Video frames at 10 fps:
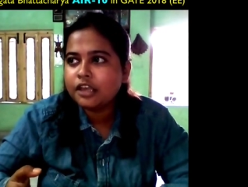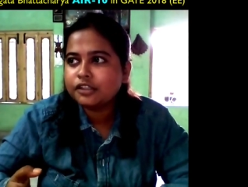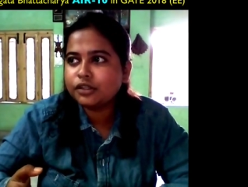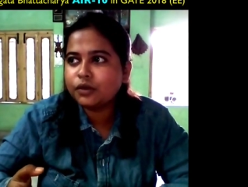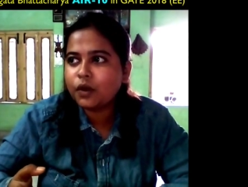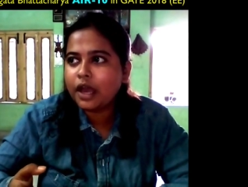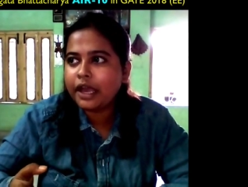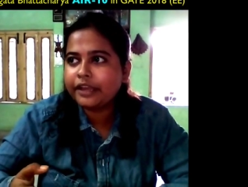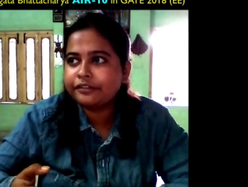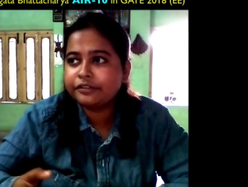So
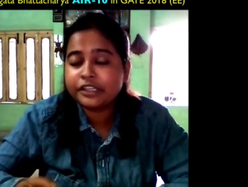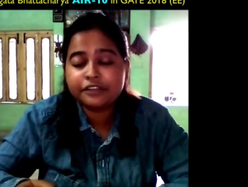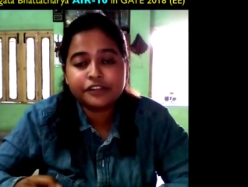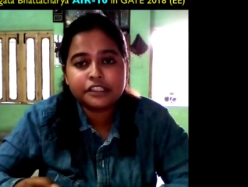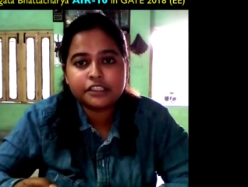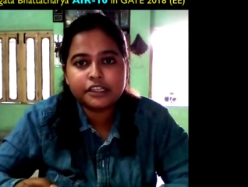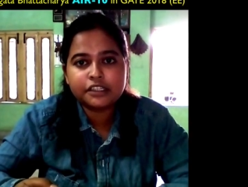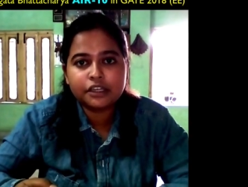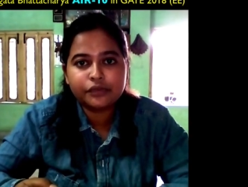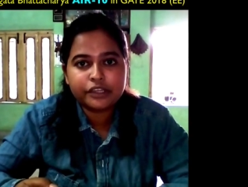I
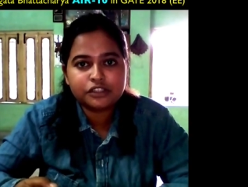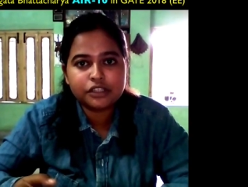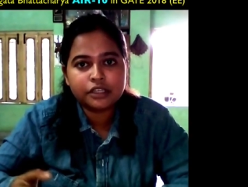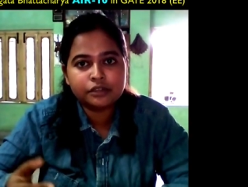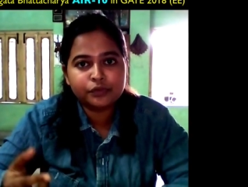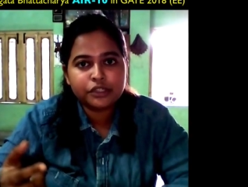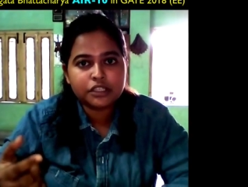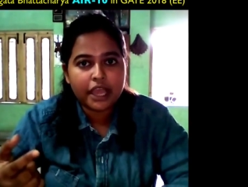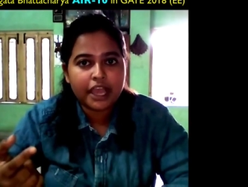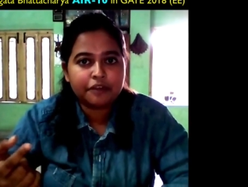revisited the question which
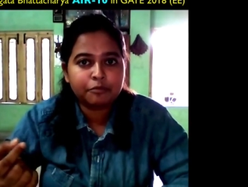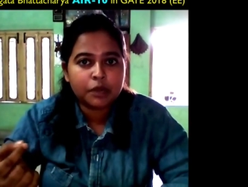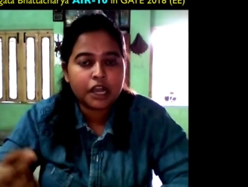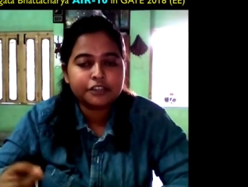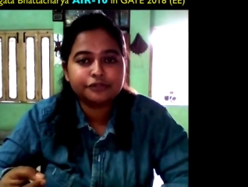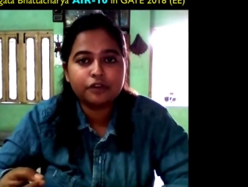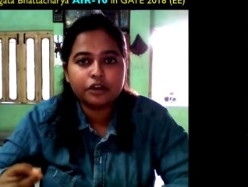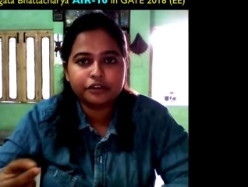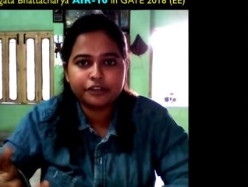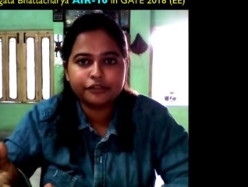I have marked
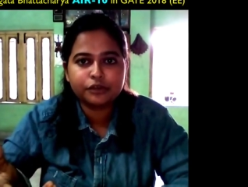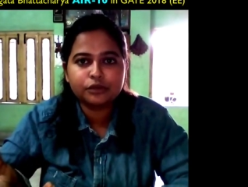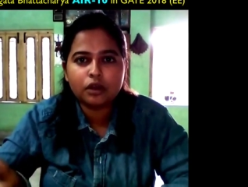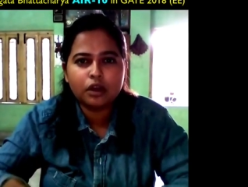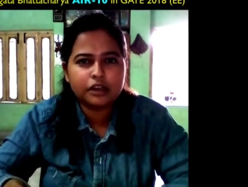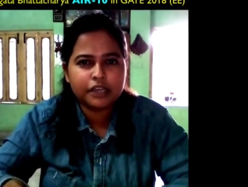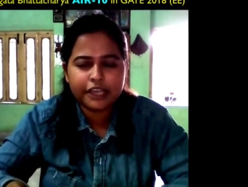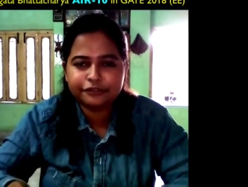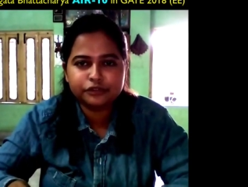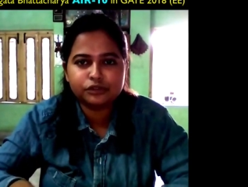for review or
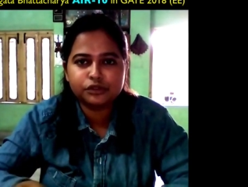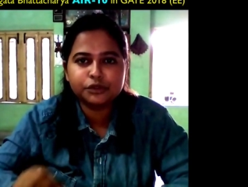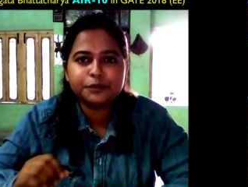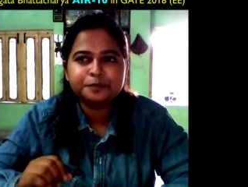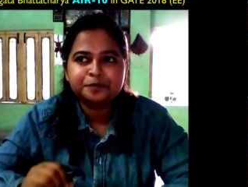left to do,